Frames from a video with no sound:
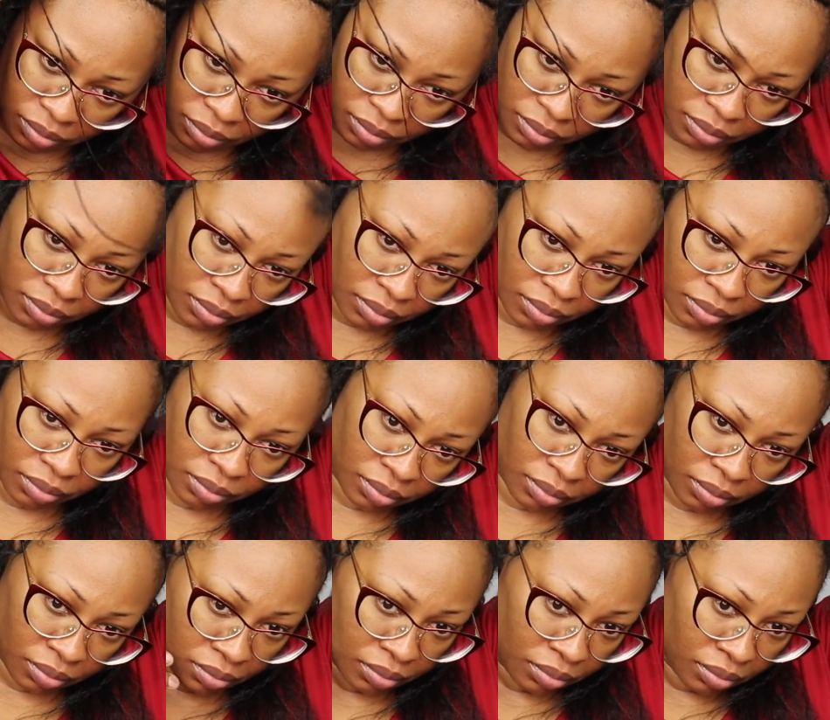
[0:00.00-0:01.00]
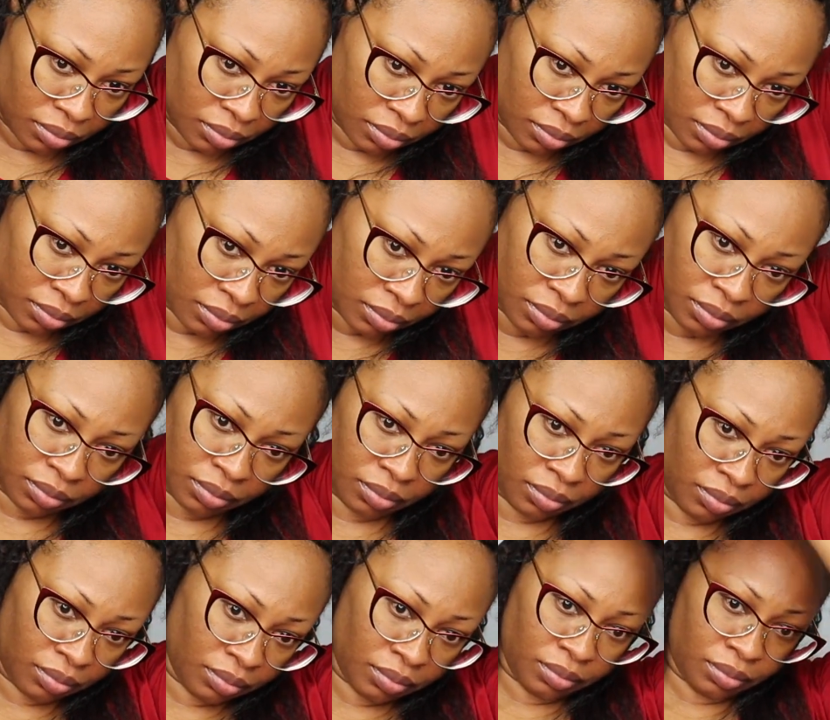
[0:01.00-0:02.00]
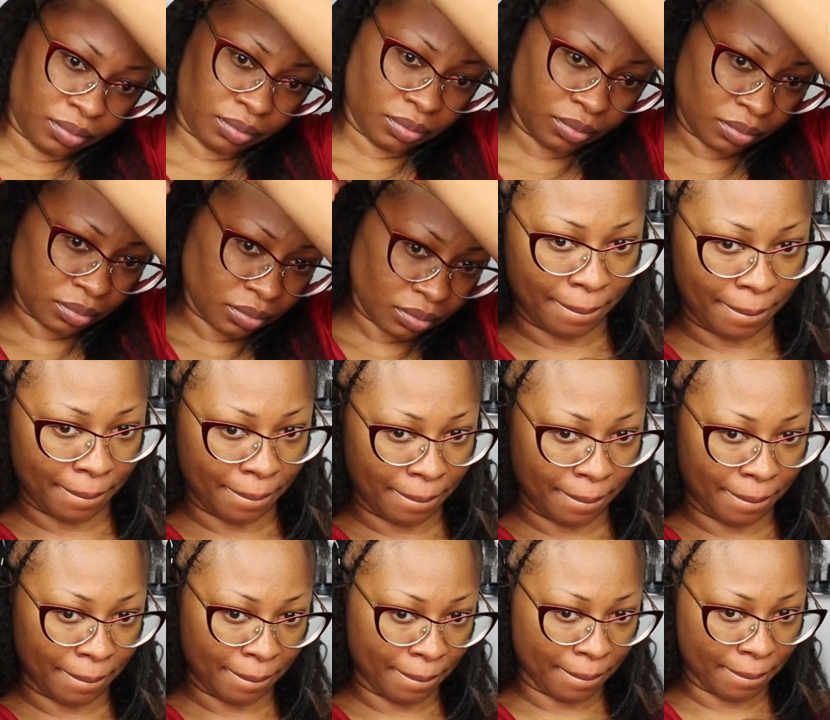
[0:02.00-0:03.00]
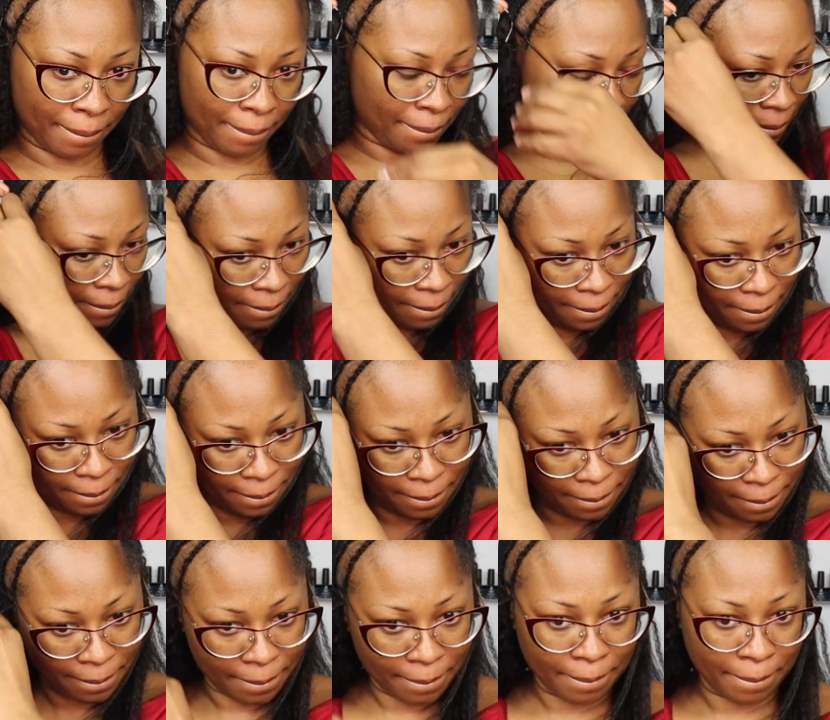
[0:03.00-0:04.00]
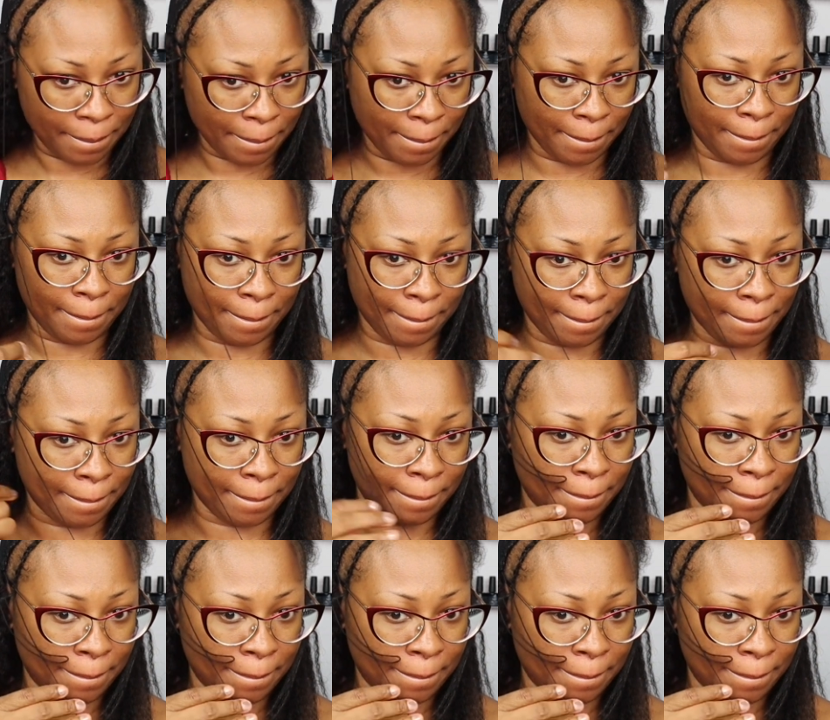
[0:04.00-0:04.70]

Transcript: because I'm really good at doing my own hair. And I also used to do